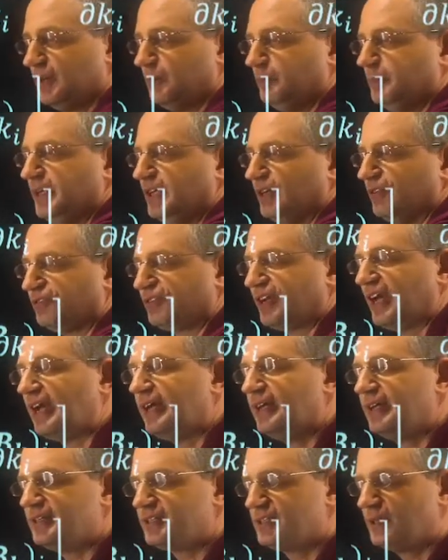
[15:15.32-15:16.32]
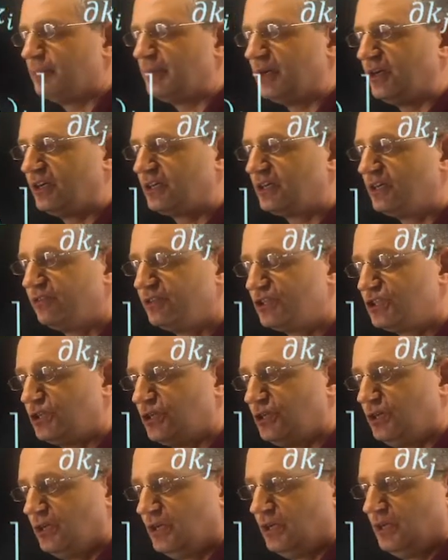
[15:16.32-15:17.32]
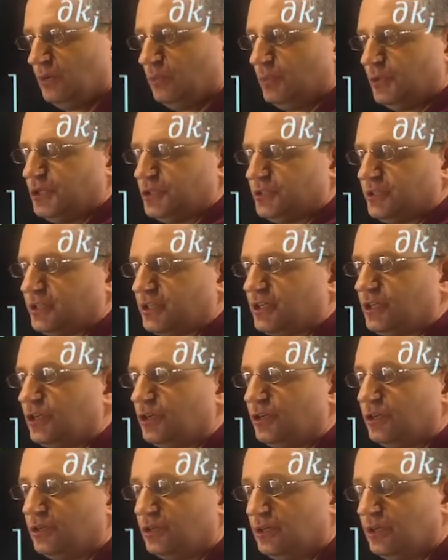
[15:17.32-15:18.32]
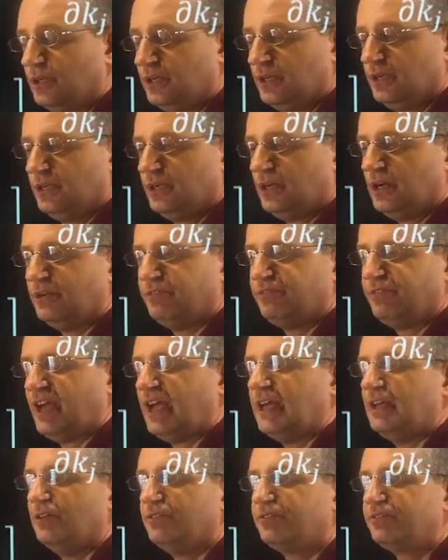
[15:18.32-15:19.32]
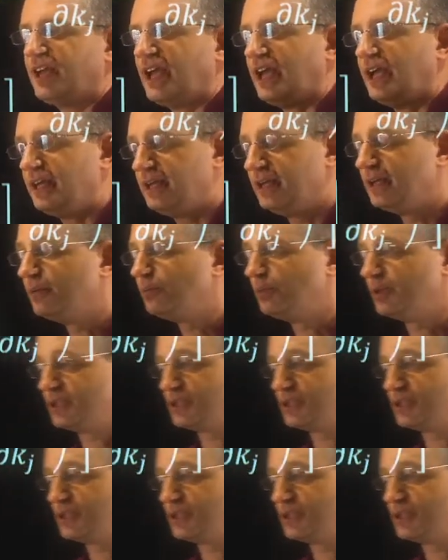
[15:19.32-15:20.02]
B of k is the Berry curvature, which is the curl of A of k with